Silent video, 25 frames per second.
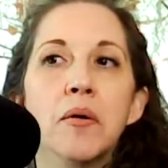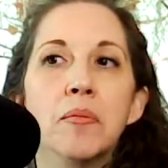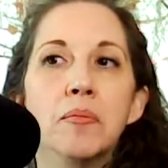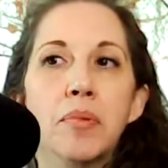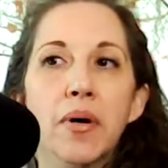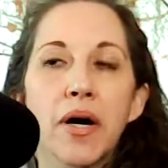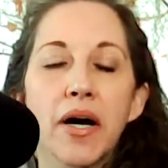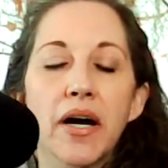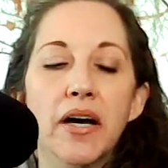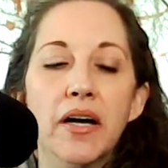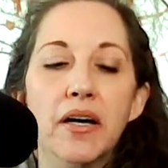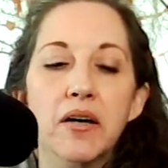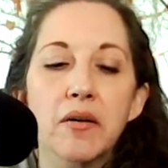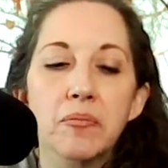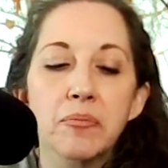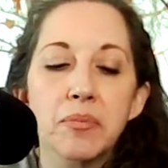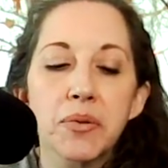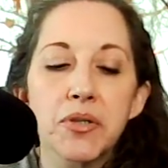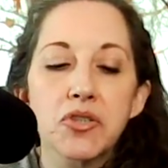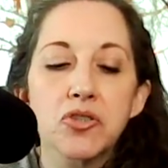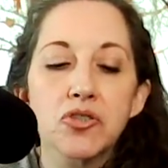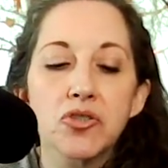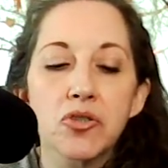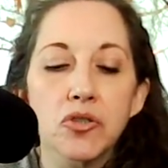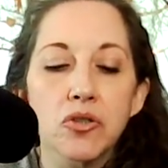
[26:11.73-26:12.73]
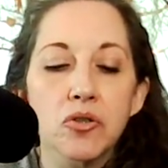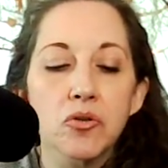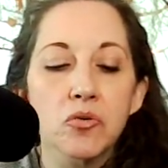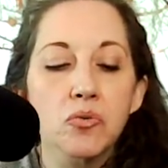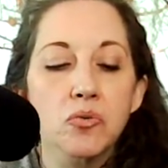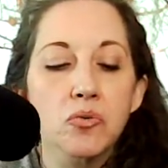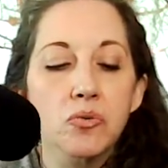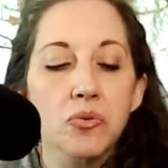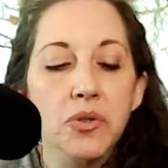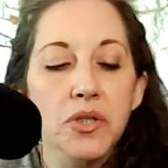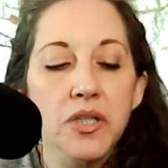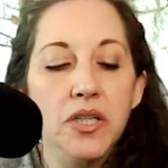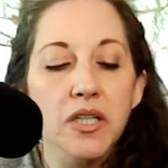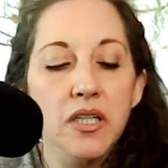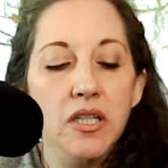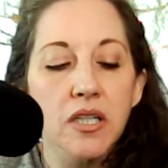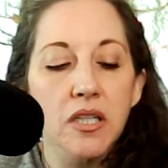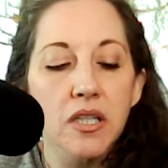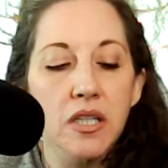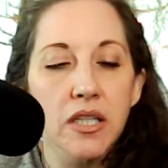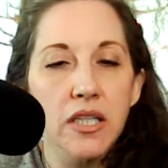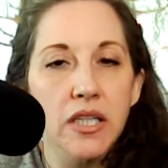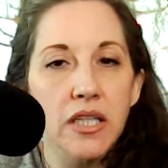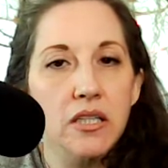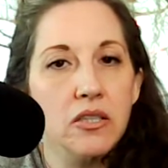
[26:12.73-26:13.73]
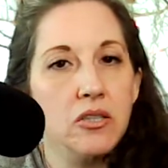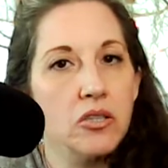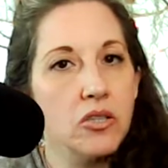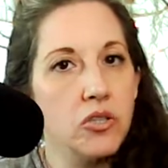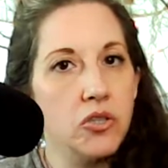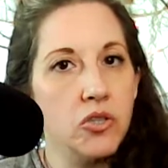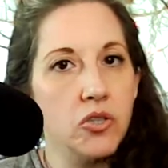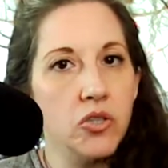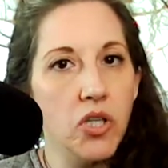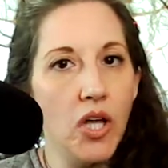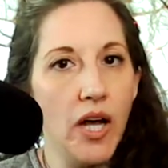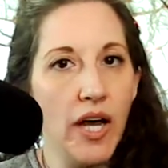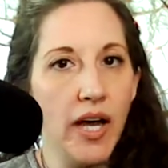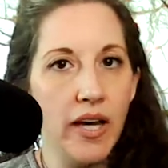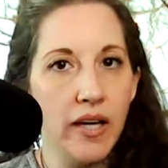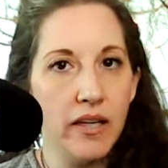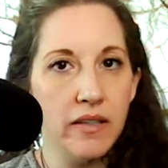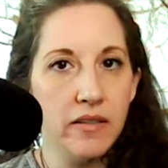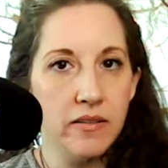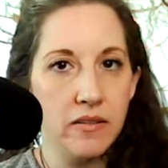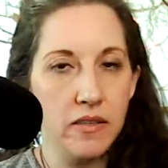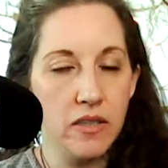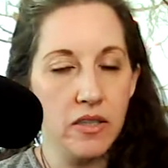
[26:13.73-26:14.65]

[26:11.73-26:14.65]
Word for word: but be sure to really cleanse